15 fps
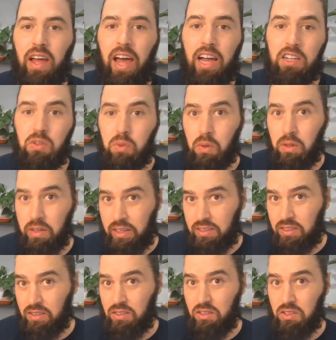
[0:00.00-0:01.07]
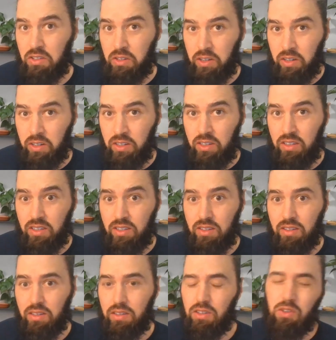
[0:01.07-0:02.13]
actual lessons learned
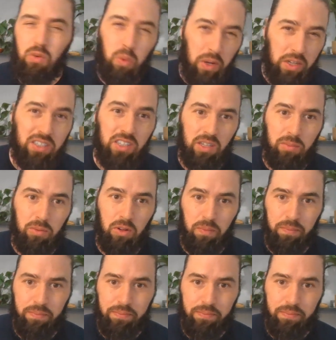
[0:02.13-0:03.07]
questionable.